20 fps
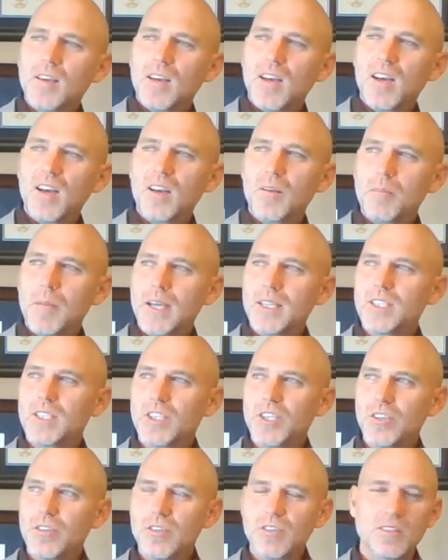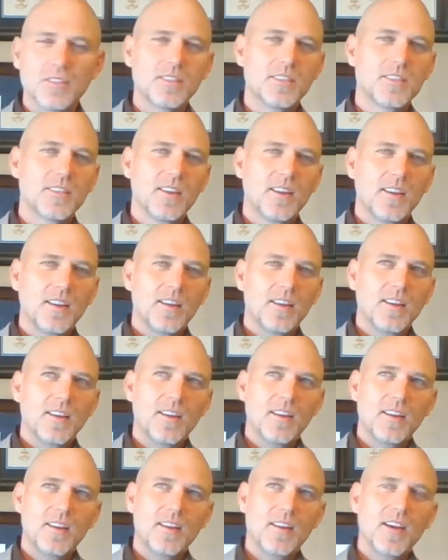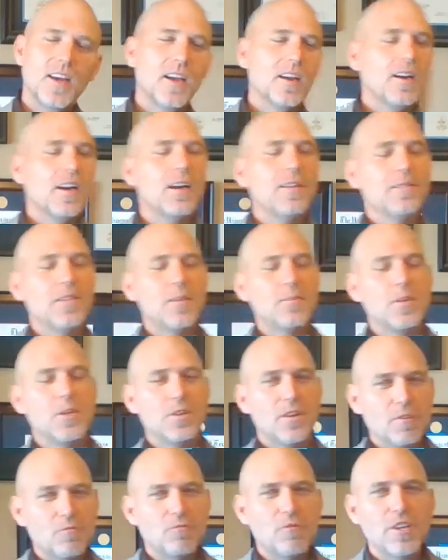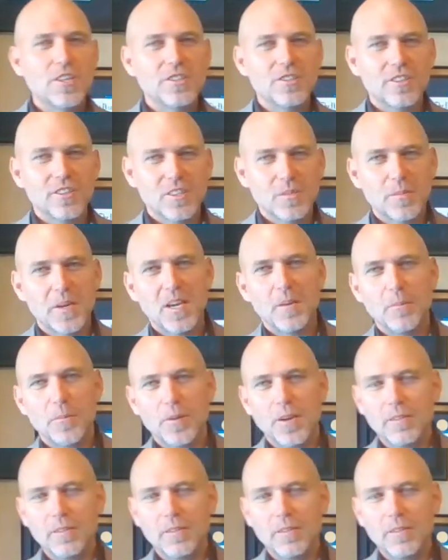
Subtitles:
My students, I have them do a research paper,